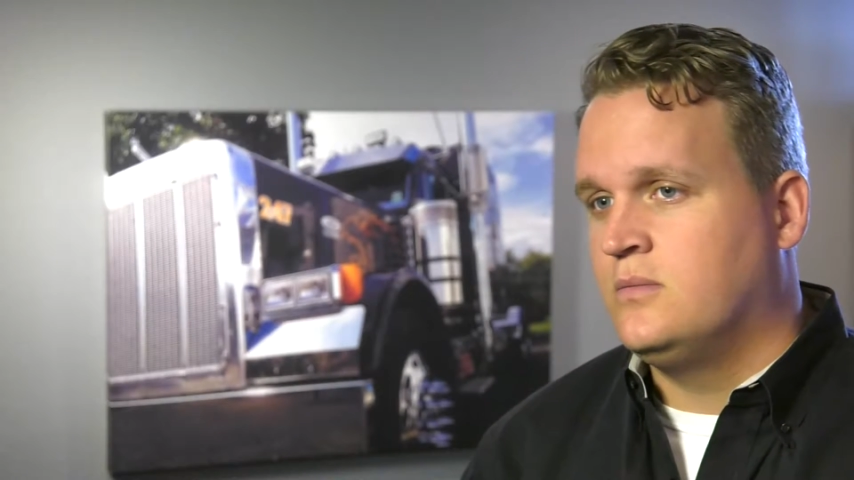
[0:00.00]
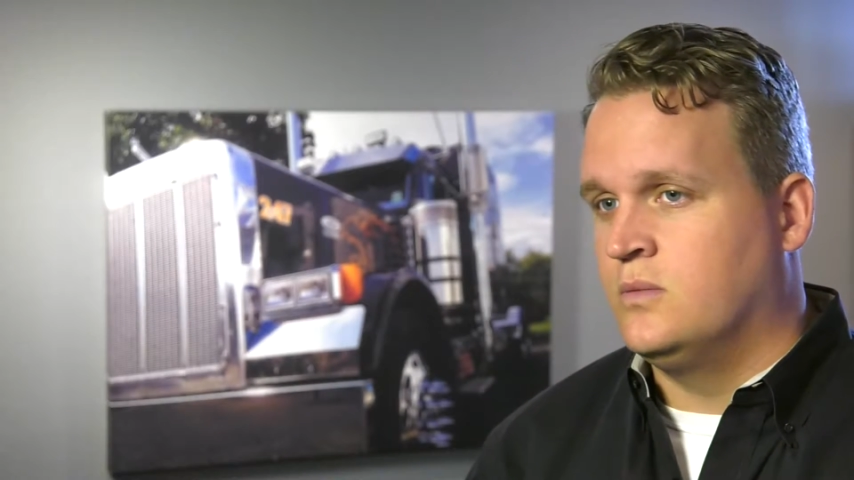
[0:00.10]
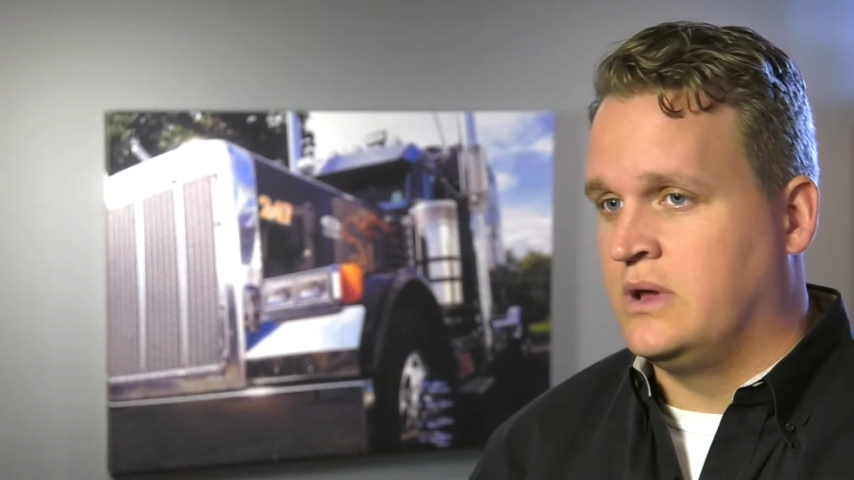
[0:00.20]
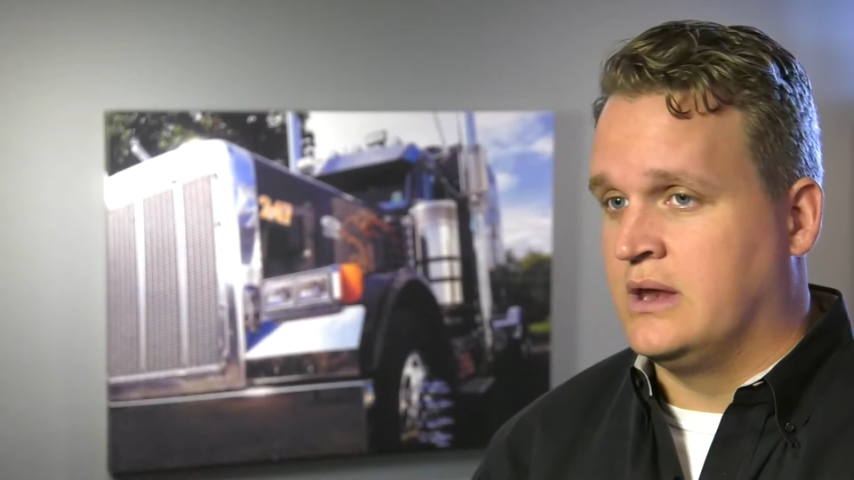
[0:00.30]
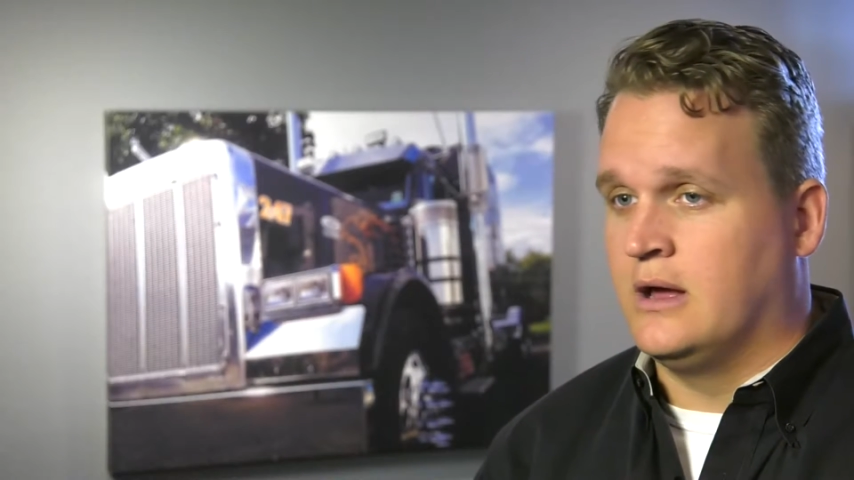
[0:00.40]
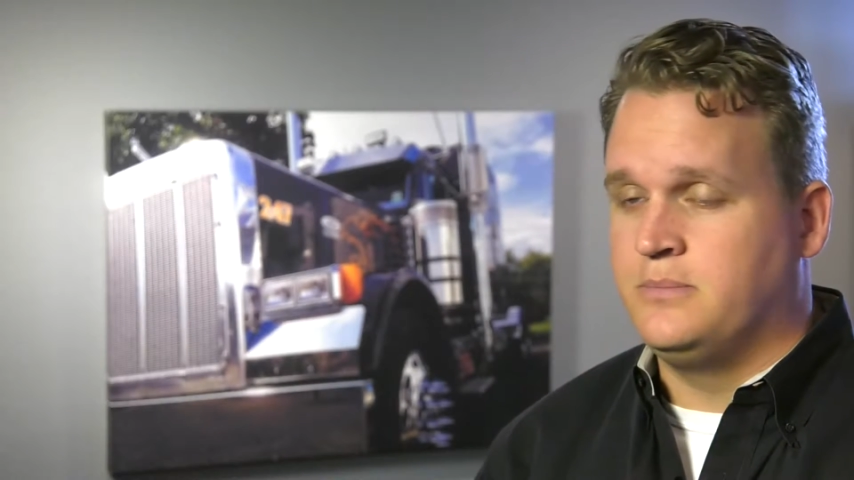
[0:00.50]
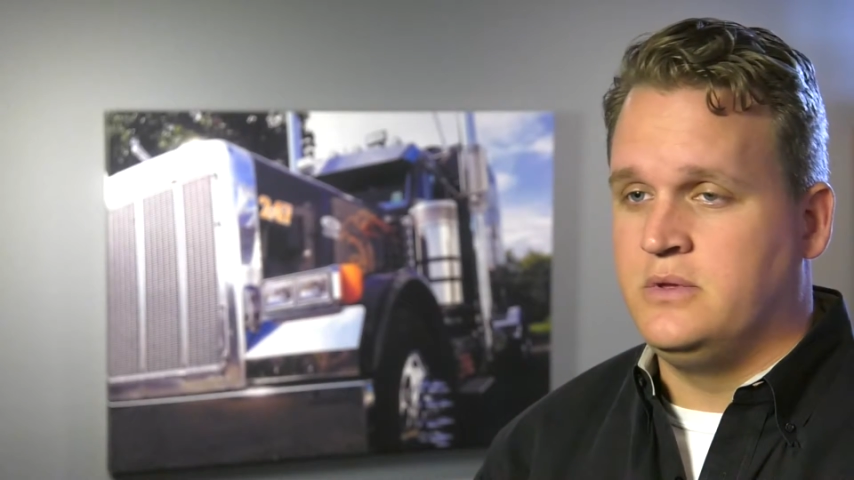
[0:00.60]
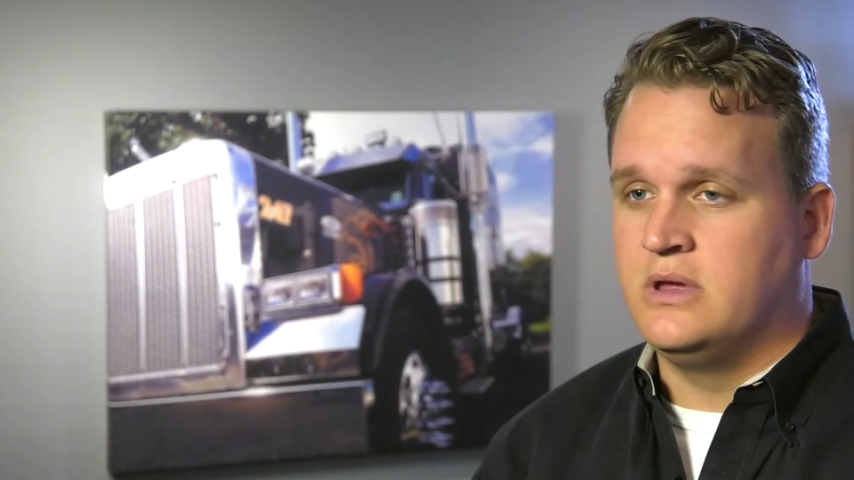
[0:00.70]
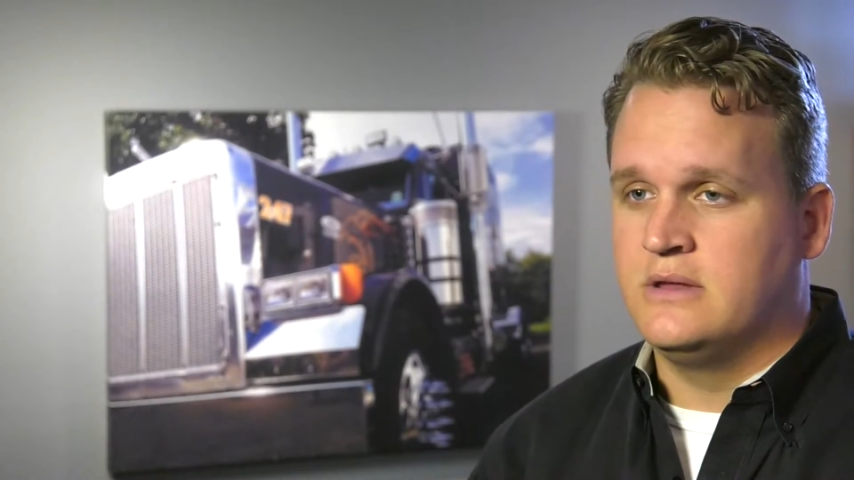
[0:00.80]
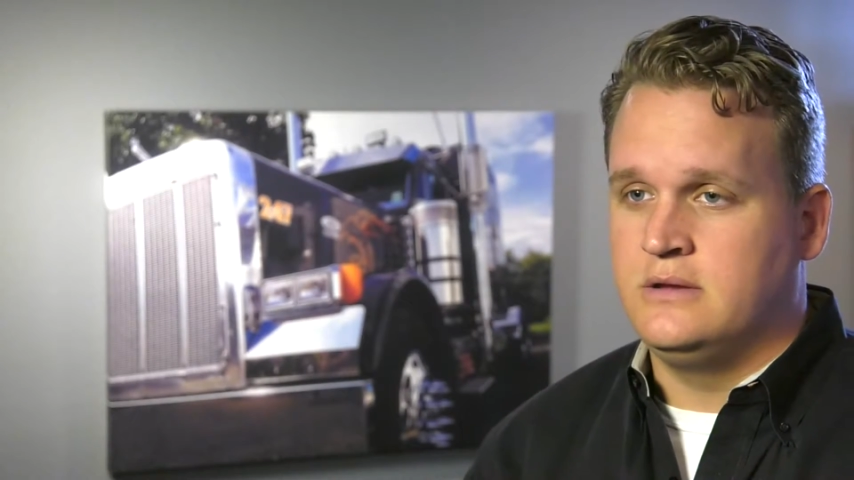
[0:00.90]
we can help you
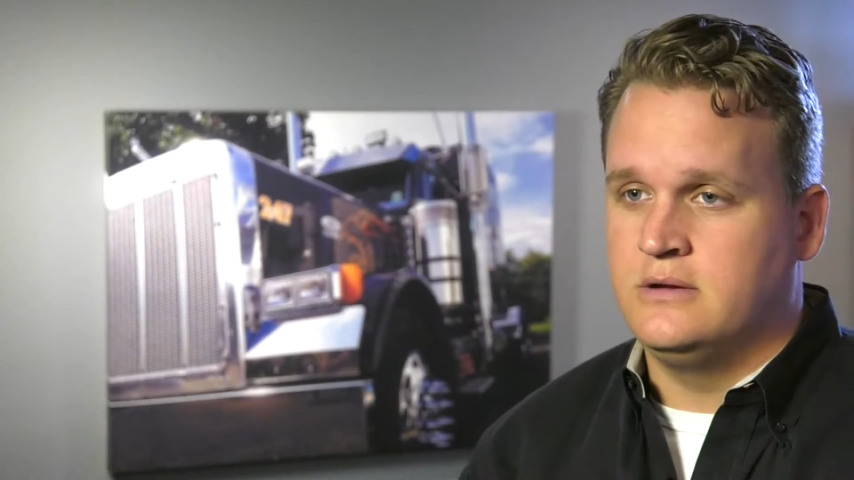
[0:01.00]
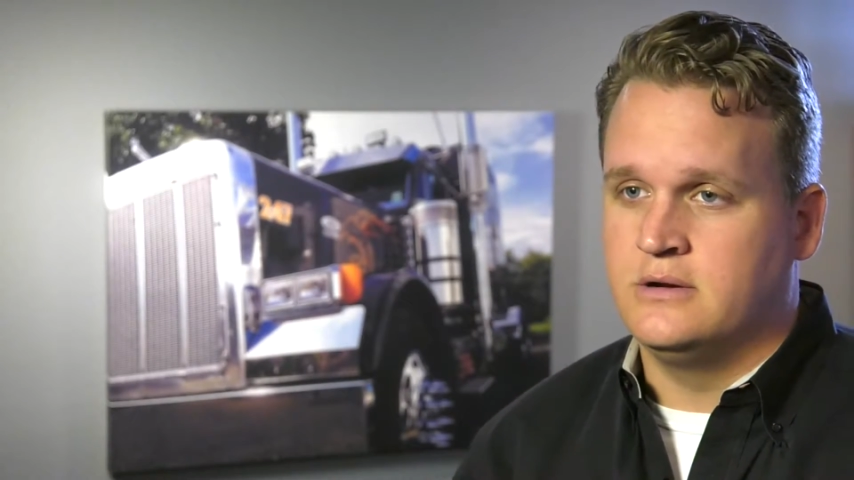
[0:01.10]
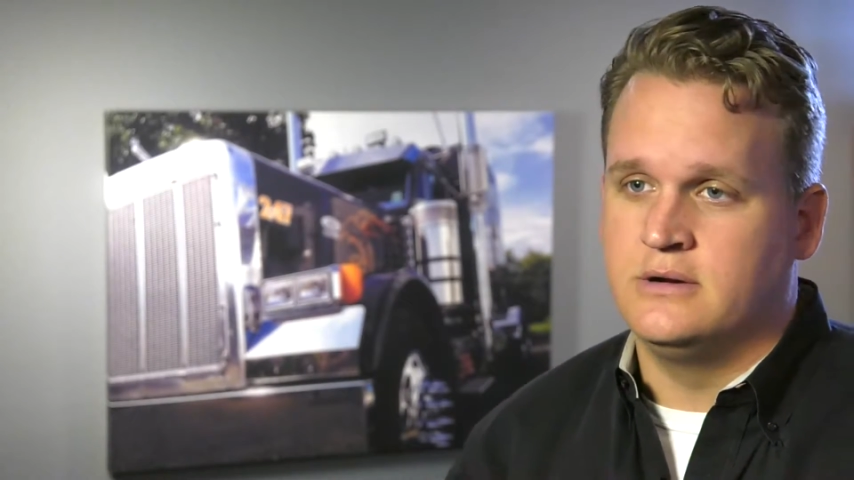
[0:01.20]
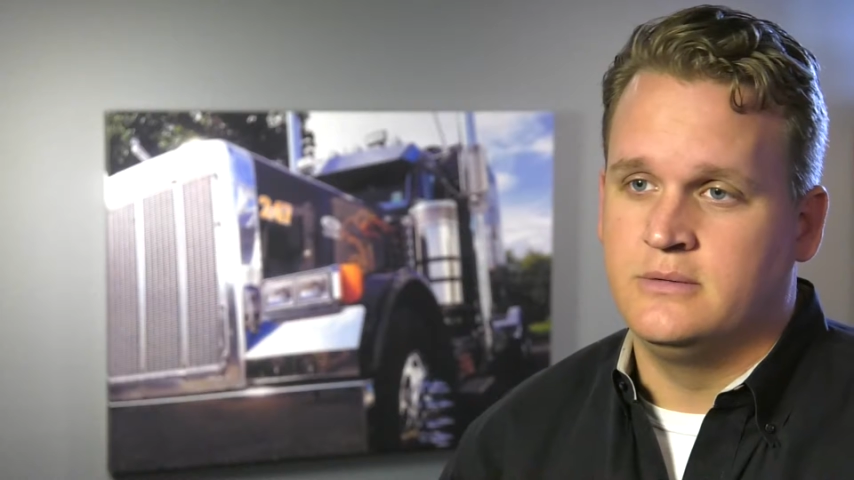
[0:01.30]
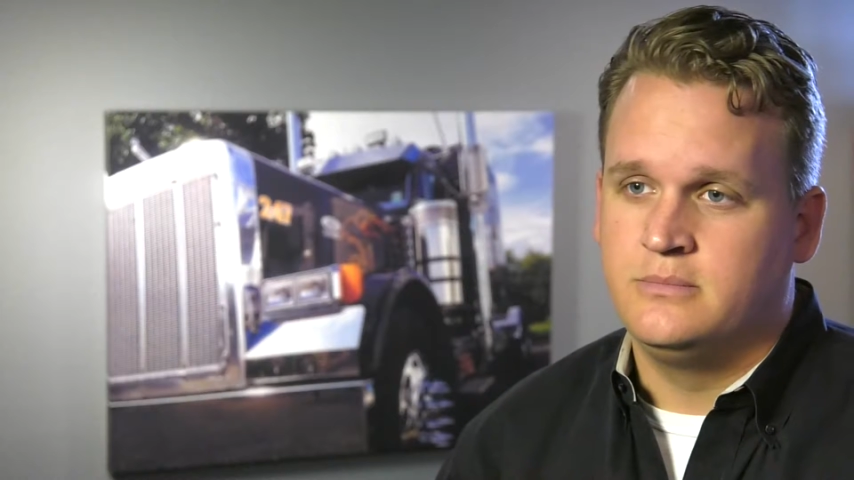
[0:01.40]
get your